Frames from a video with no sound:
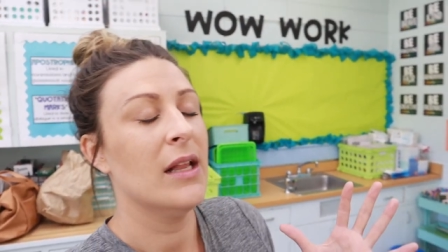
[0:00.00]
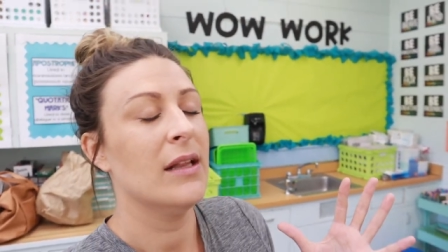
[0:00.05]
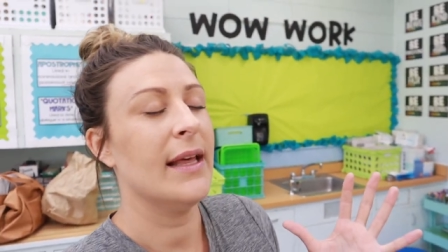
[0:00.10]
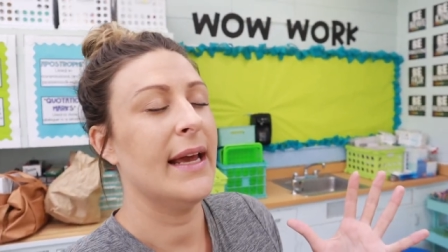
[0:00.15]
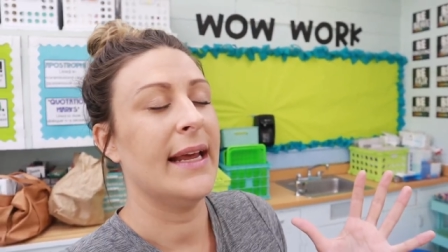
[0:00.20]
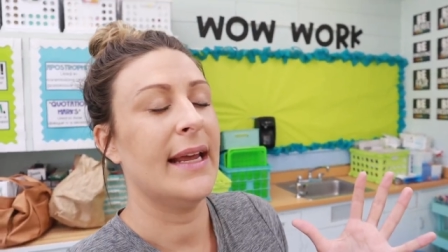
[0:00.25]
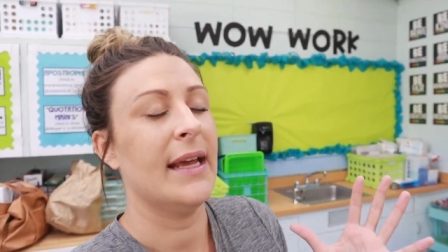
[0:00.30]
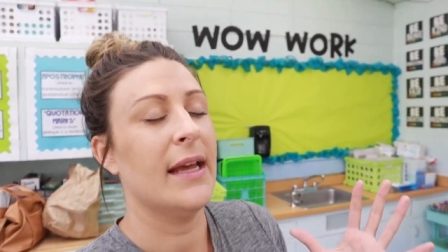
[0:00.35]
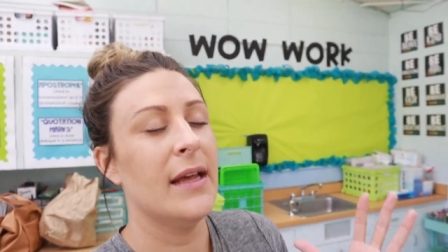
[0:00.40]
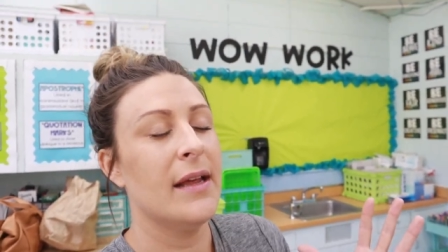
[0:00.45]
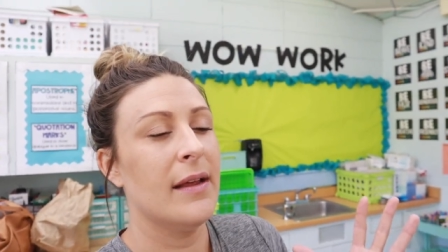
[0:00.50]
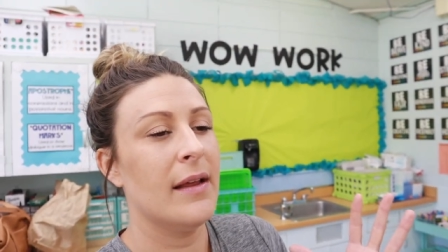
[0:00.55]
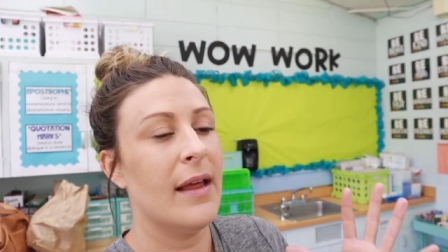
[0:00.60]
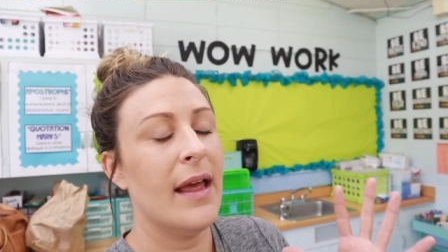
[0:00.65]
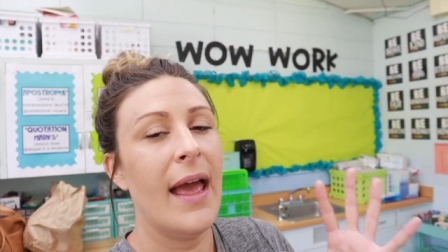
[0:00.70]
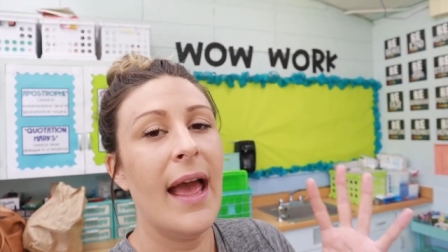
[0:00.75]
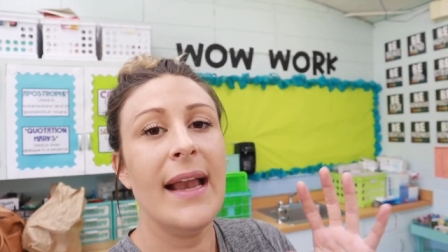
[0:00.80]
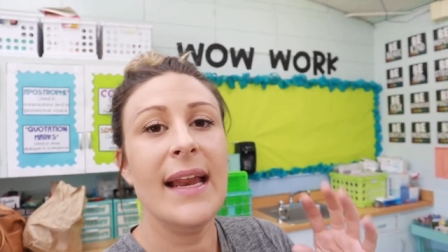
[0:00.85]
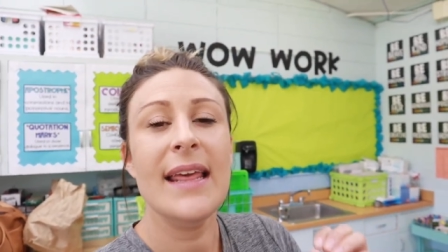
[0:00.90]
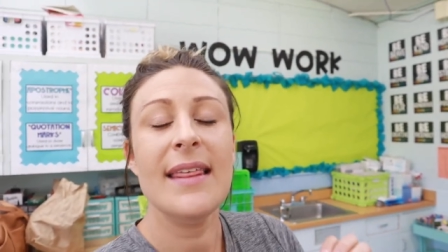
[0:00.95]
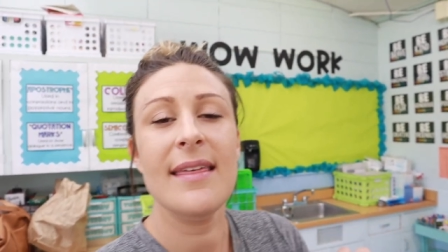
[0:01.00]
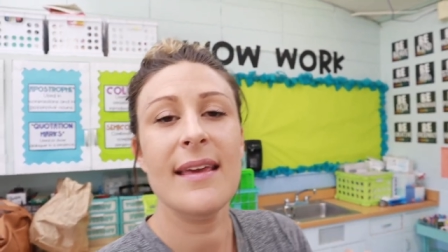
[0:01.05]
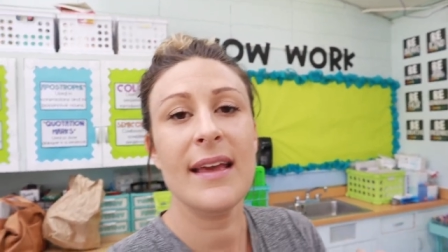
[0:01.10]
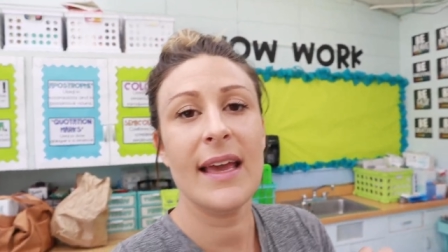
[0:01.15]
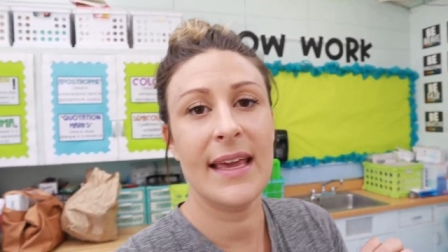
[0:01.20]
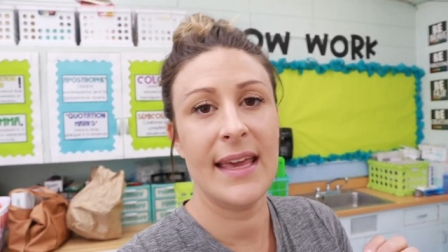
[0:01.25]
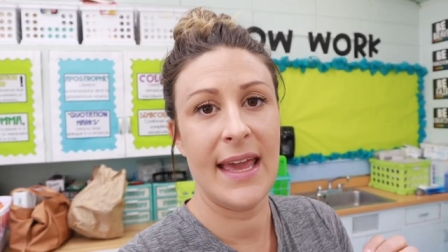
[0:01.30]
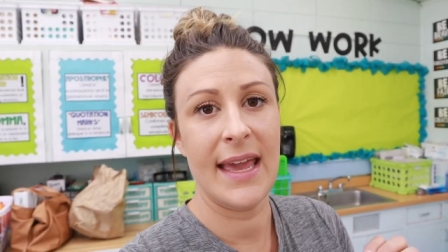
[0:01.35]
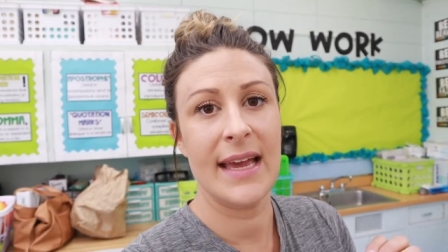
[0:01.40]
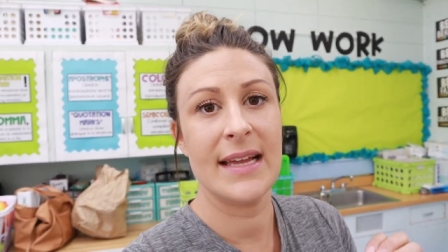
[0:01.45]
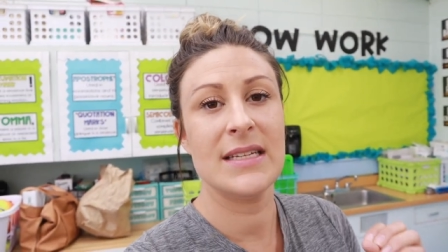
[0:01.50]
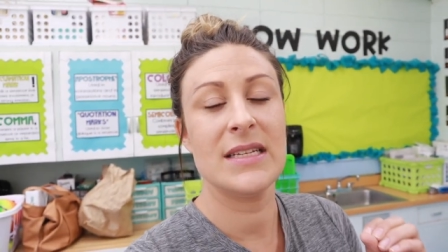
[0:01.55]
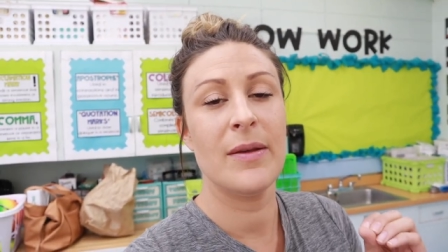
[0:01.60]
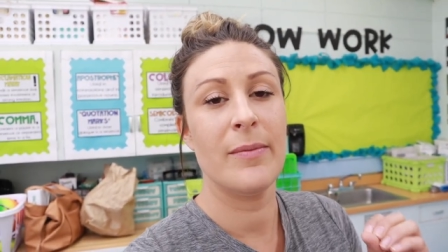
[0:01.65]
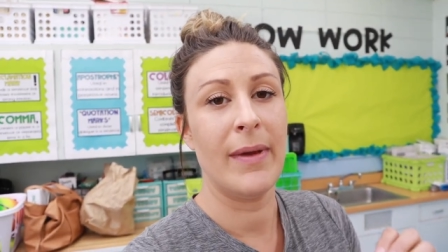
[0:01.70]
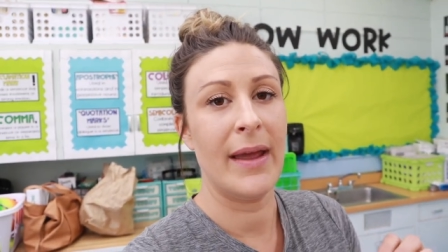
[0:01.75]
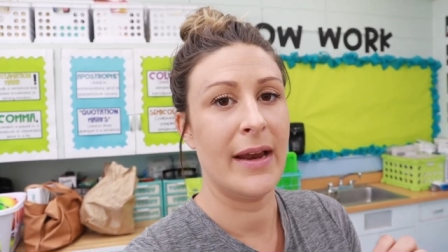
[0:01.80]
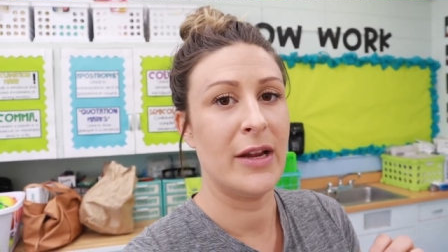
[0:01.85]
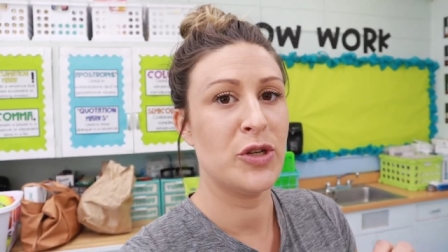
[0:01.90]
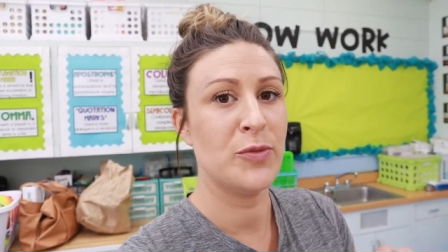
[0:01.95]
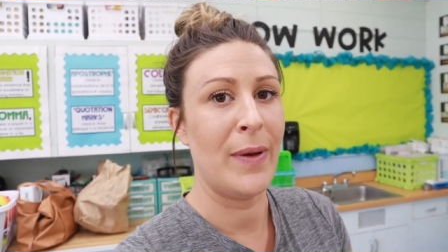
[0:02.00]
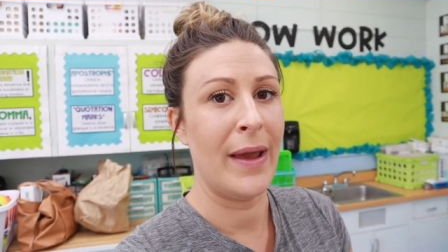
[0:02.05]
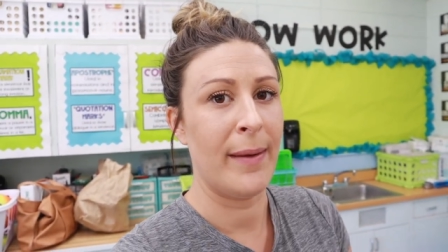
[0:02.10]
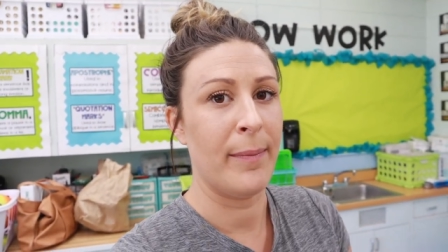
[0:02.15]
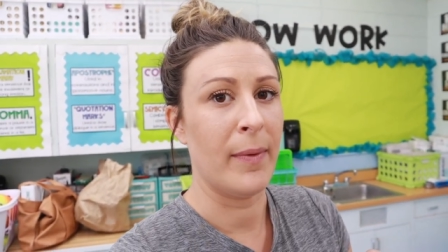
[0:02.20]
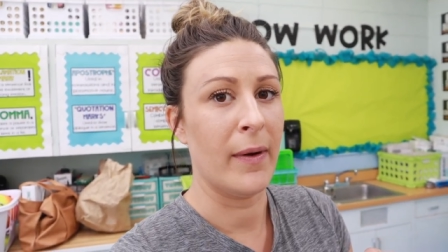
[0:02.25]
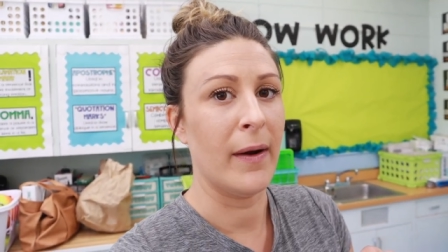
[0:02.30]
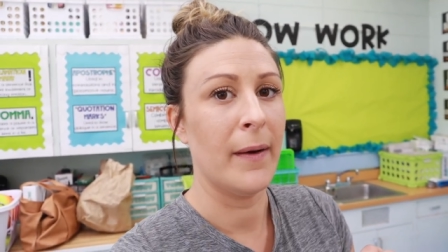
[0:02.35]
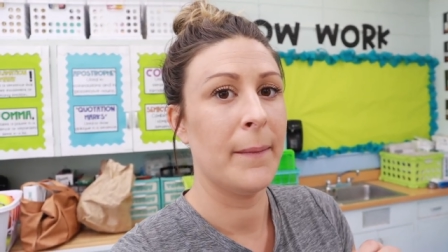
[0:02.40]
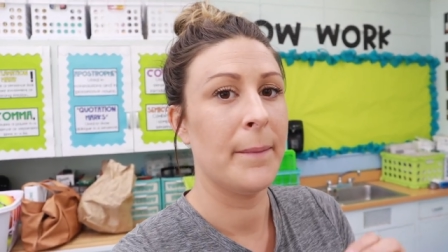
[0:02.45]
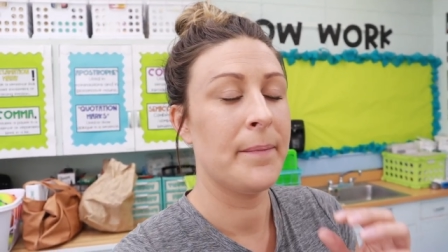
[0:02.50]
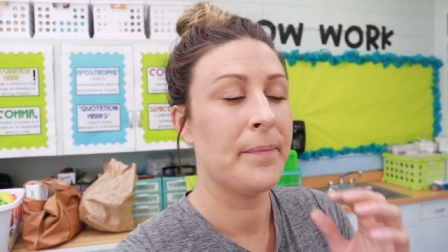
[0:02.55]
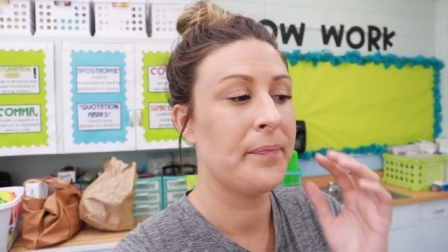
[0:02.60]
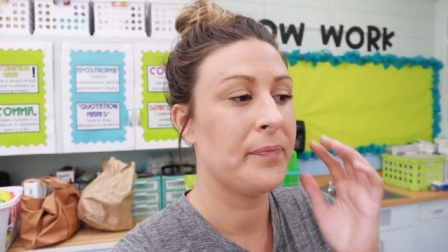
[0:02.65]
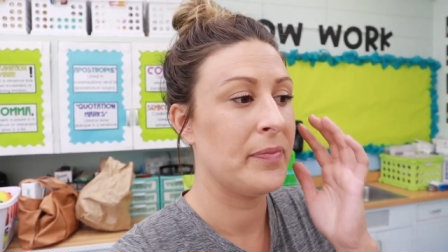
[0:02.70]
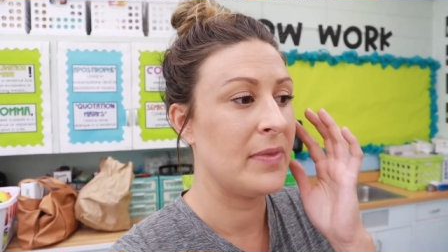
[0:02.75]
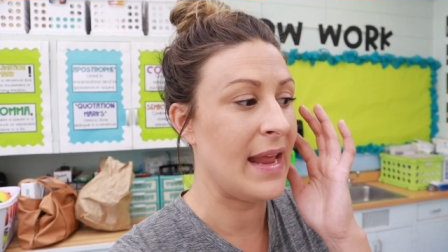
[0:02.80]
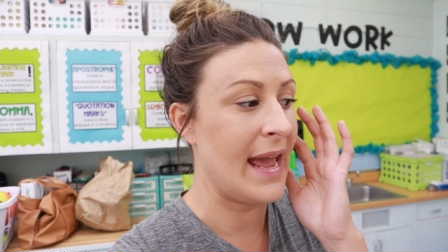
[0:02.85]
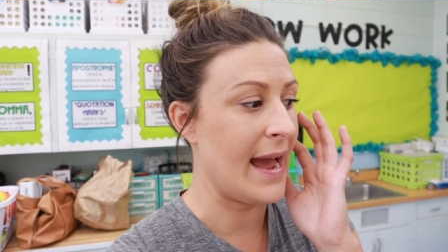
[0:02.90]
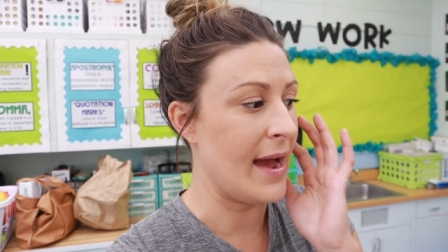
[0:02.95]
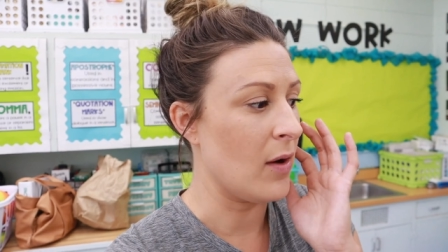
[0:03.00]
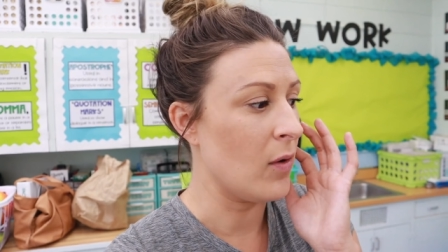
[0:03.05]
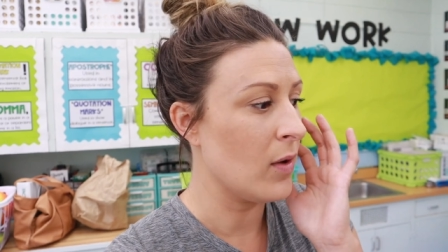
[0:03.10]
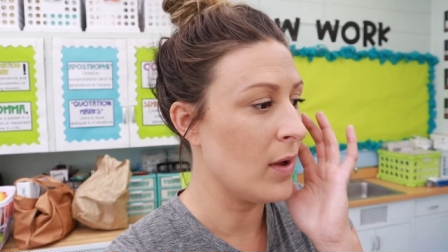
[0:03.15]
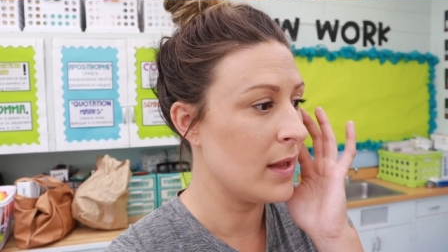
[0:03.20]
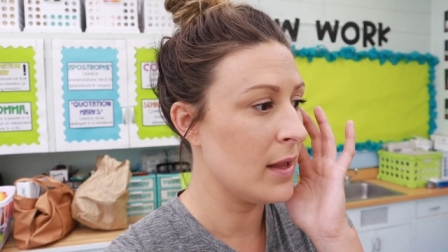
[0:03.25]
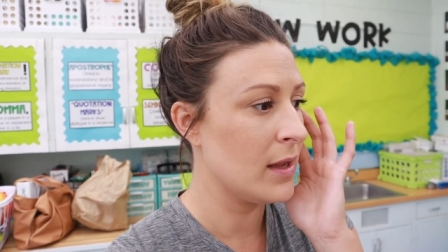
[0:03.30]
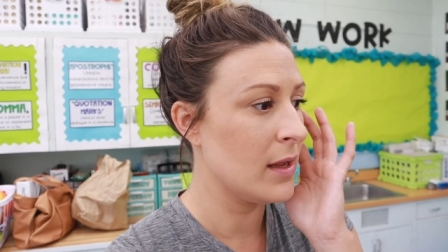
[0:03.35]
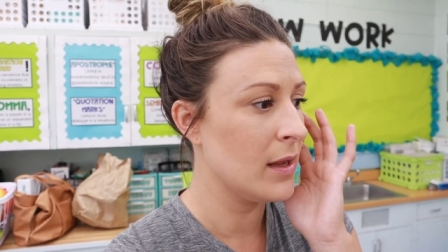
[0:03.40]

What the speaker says: like anything I can to manage paper. Now,